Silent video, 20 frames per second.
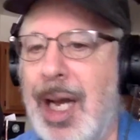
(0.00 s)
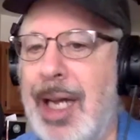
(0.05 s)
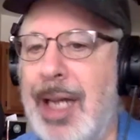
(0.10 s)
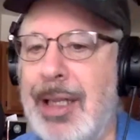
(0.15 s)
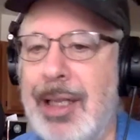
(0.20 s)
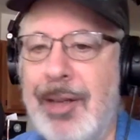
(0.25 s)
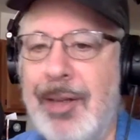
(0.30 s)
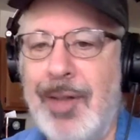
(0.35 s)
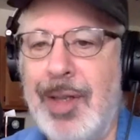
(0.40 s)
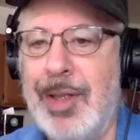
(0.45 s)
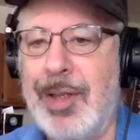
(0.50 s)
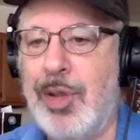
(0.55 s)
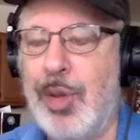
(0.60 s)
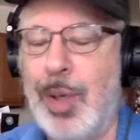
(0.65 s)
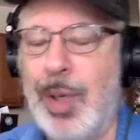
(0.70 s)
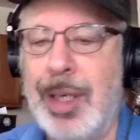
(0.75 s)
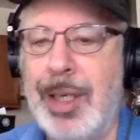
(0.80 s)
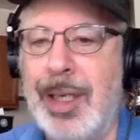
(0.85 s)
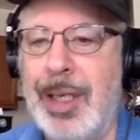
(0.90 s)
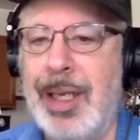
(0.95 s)
i love his
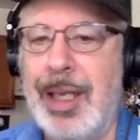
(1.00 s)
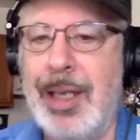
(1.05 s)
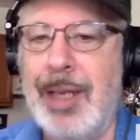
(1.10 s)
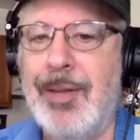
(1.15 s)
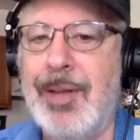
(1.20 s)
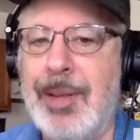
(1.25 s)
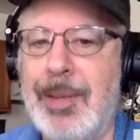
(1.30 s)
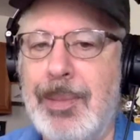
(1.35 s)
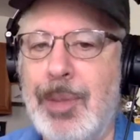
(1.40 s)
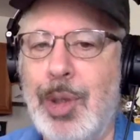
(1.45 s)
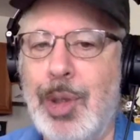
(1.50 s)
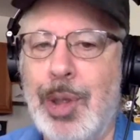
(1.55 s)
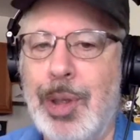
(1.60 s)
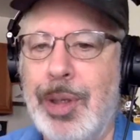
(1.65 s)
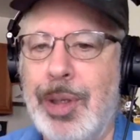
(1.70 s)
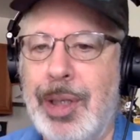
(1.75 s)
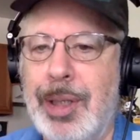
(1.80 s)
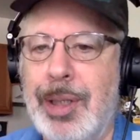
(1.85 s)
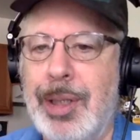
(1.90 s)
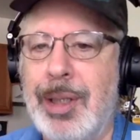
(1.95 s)
writing even
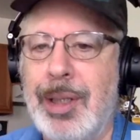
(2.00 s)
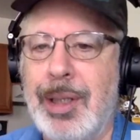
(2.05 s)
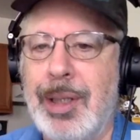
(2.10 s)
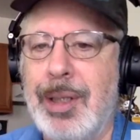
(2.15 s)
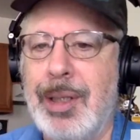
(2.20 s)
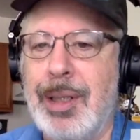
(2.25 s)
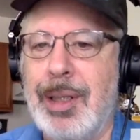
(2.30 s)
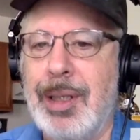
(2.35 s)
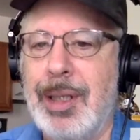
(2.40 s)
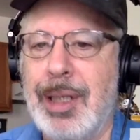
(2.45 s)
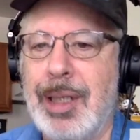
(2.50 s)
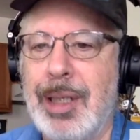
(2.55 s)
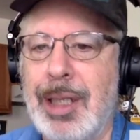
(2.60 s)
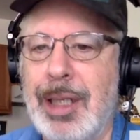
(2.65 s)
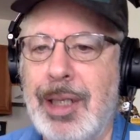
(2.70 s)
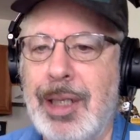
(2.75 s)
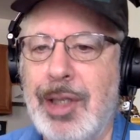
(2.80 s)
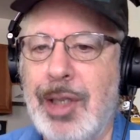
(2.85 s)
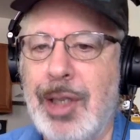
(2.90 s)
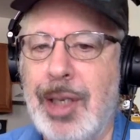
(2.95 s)
more than than
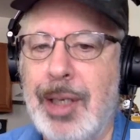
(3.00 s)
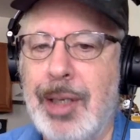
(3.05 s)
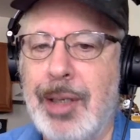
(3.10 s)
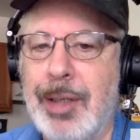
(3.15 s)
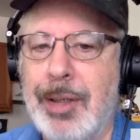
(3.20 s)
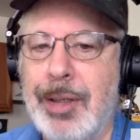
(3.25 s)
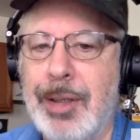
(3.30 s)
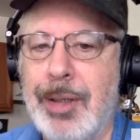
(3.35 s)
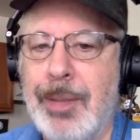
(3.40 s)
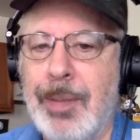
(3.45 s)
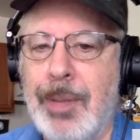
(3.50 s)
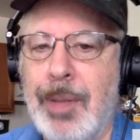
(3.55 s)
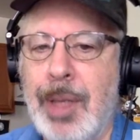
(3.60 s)
lee childs